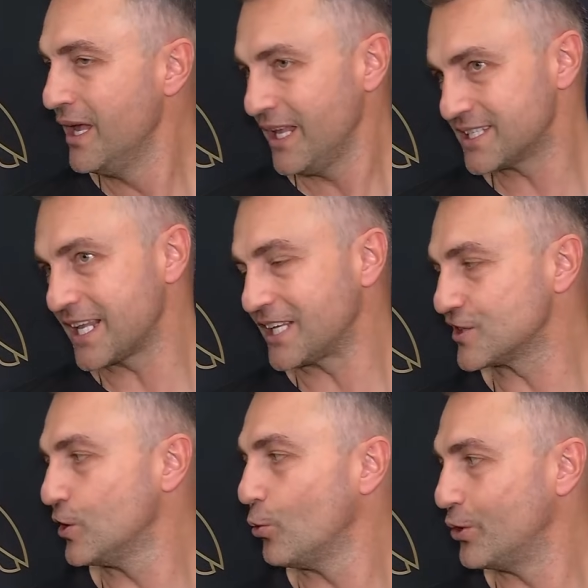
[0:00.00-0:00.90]
He's got to
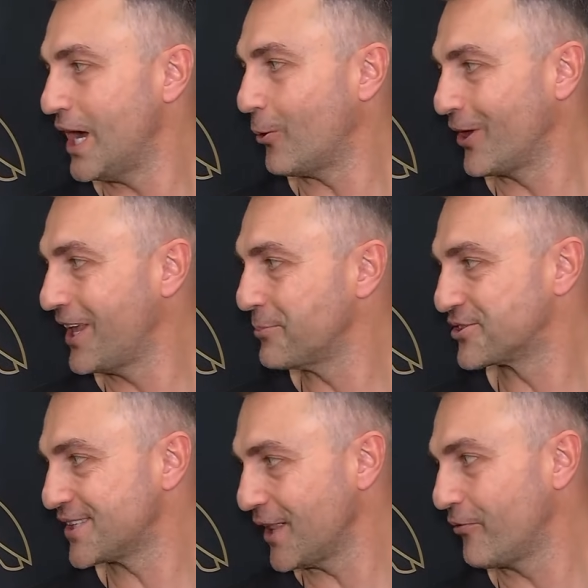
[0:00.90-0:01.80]
slow down
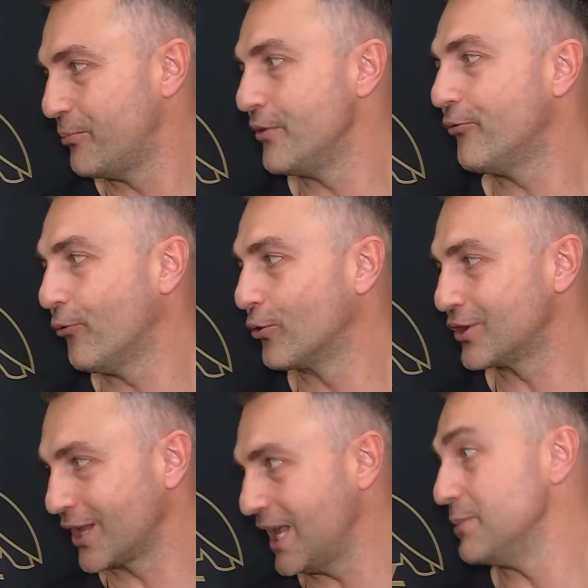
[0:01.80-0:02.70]
himself before
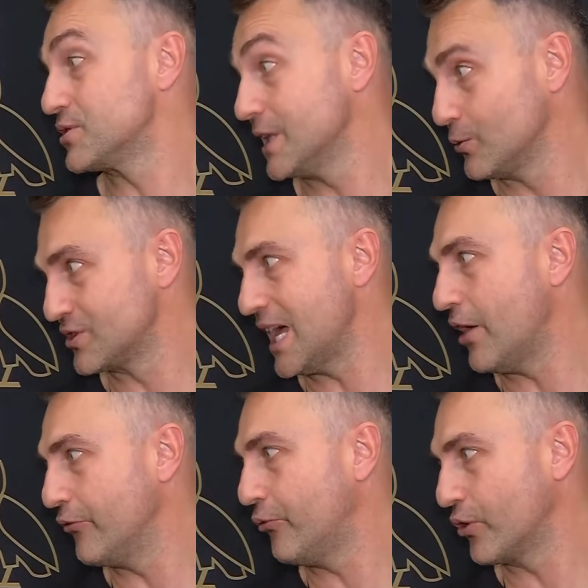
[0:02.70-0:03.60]
the game slows
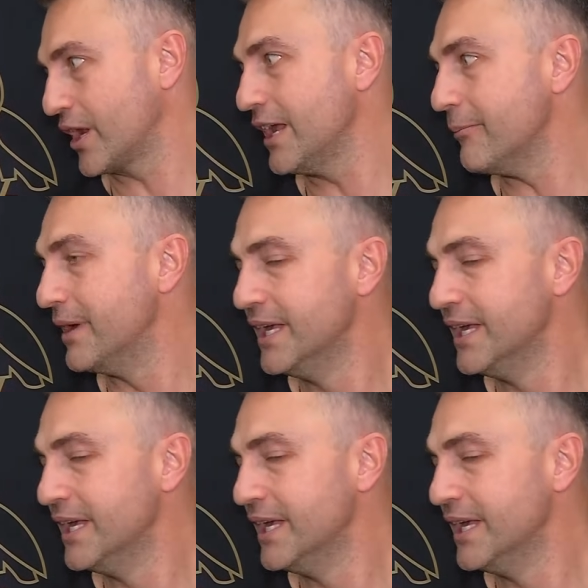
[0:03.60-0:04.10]
down for him.